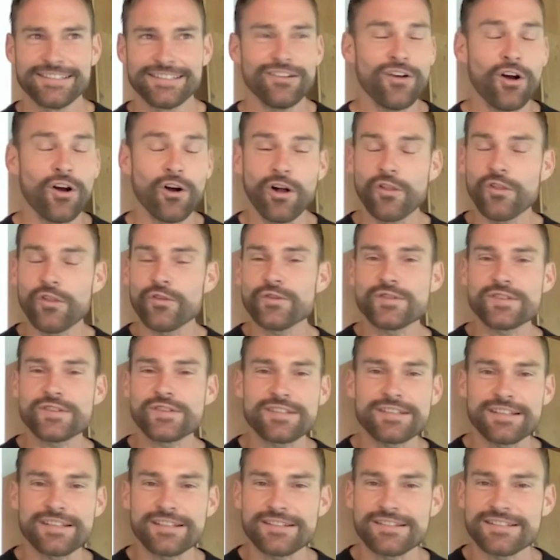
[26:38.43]
All those
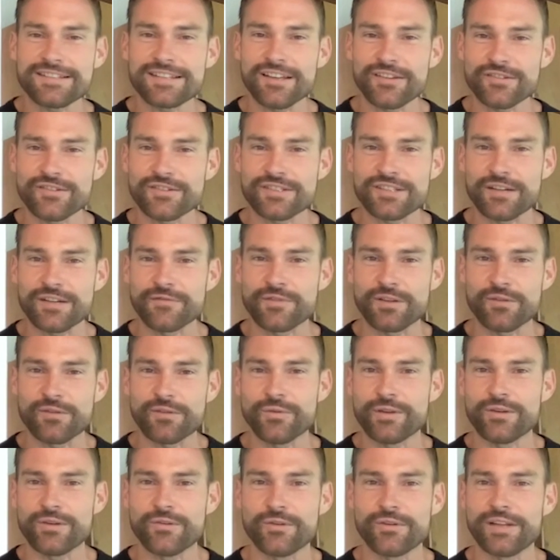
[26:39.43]
scenes, other stuff that
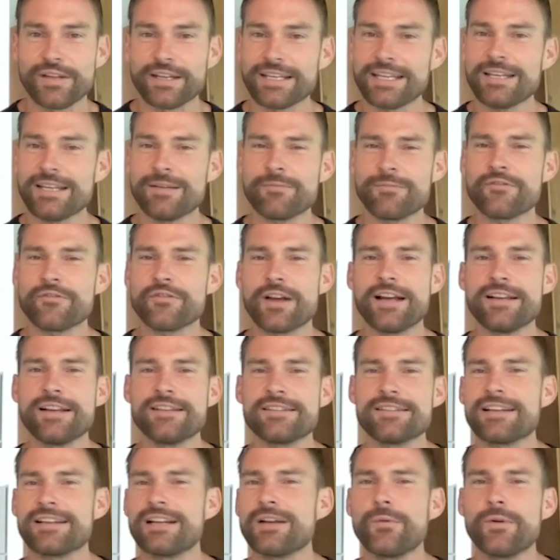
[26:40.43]
we were like
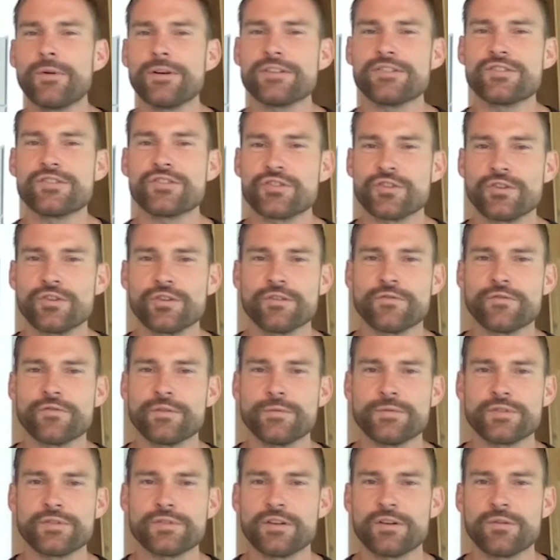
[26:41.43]
improvising, and I wasn't sure if
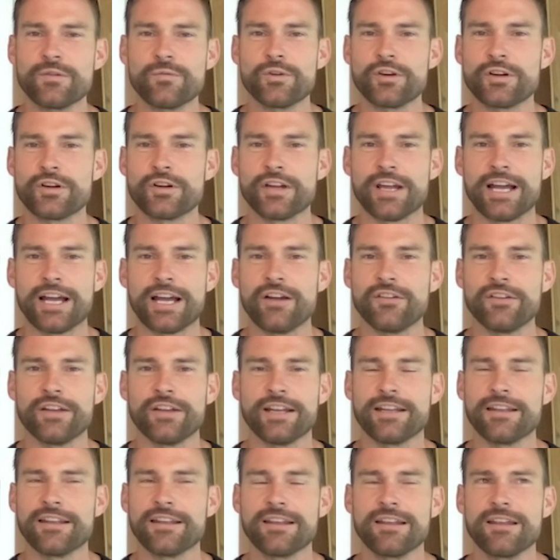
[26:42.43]
it was going to work out.
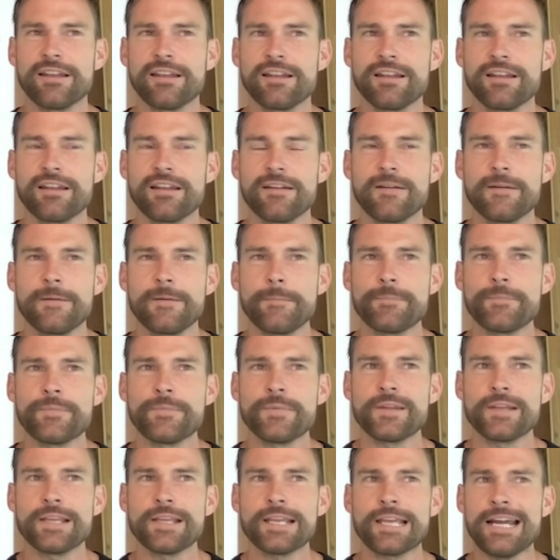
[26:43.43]
Like,
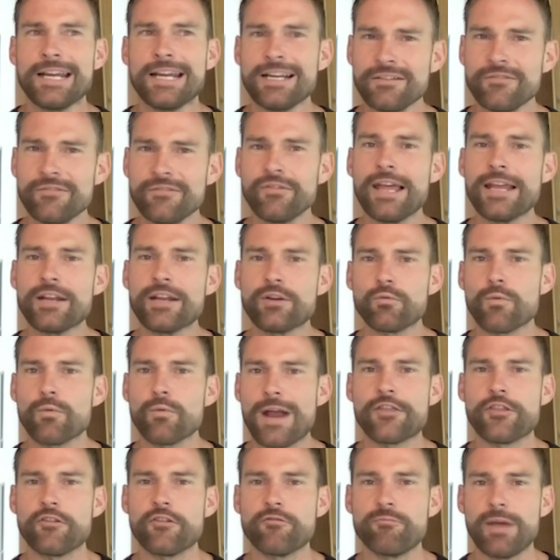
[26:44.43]
kind of like
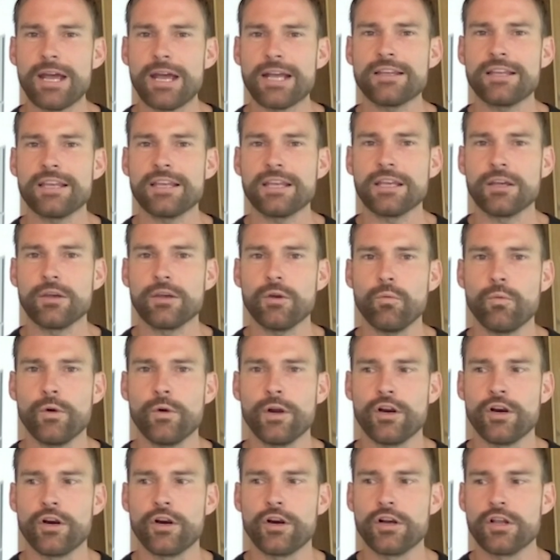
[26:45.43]
Wrath of Becky,
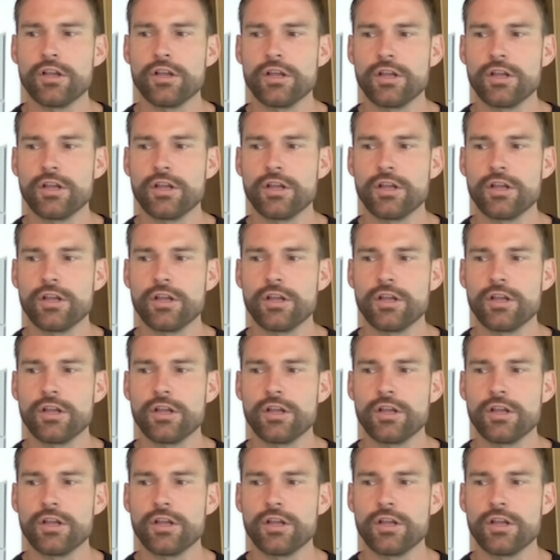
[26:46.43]
where